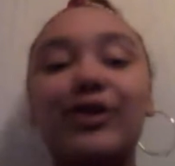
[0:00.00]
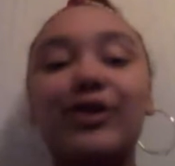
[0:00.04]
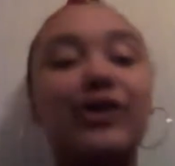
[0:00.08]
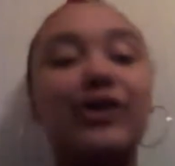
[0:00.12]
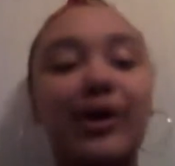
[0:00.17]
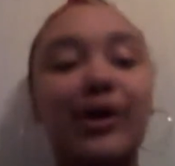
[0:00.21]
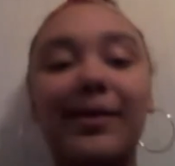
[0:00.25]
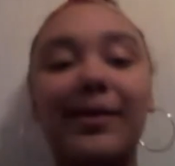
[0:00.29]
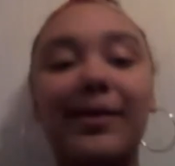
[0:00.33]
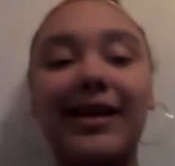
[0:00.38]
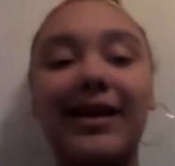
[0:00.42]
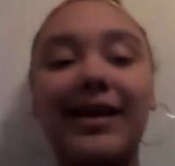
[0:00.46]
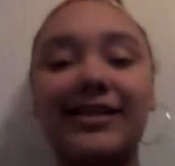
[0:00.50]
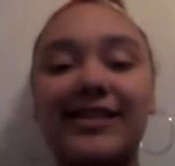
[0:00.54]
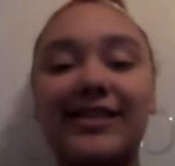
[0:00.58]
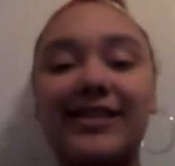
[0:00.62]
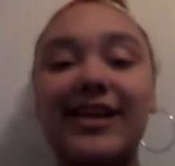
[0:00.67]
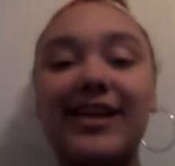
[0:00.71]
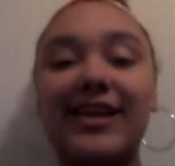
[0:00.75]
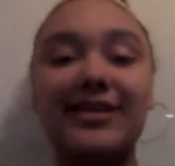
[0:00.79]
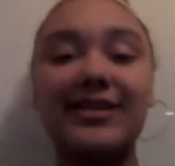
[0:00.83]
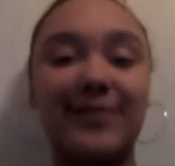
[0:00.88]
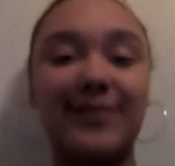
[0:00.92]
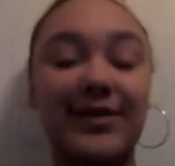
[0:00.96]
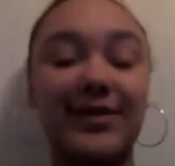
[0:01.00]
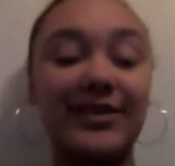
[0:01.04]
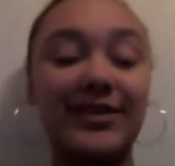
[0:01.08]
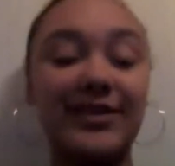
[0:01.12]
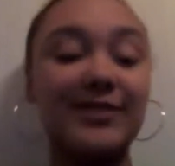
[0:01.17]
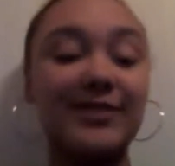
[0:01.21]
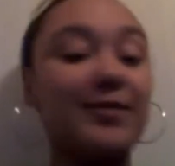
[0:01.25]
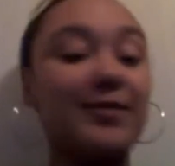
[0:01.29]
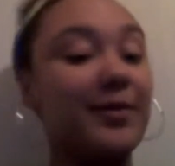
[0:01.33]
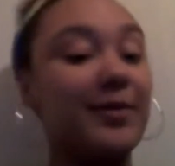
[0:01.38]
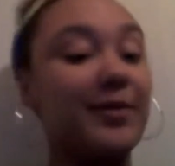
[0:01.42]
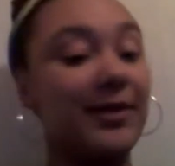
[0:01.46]
nobody else cares about
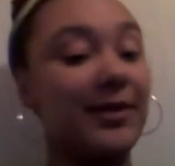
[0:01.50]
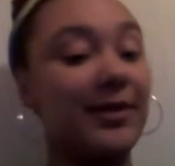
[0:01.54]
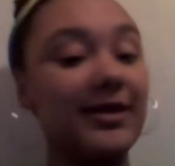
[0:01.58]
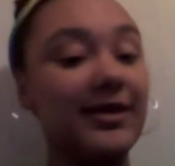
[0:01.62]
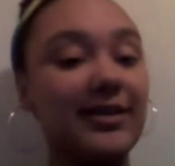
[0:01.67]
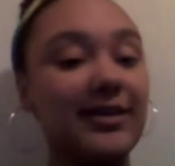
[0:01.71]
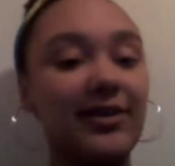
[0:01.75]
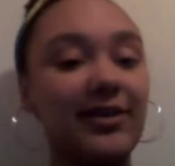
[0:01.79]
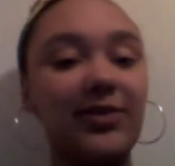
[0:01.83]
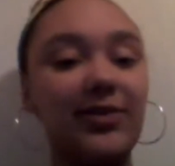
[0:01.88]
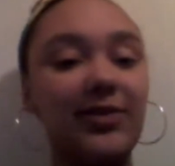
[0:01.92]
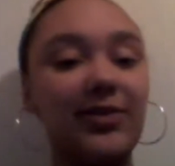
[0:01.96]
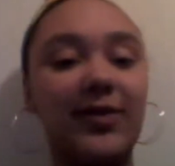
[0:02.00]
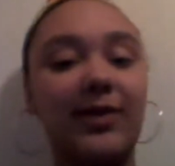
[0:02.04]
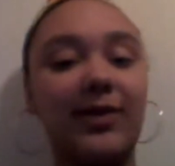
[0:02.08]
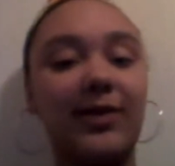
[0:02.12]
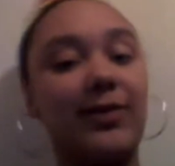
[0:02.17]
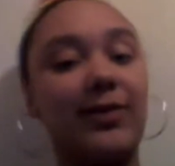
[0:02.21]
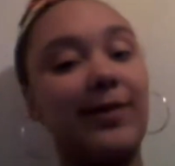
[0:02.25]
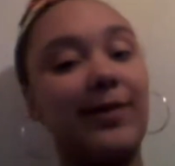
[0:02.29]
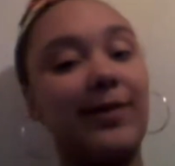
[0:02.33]
this, but I'm going to tell you anyway,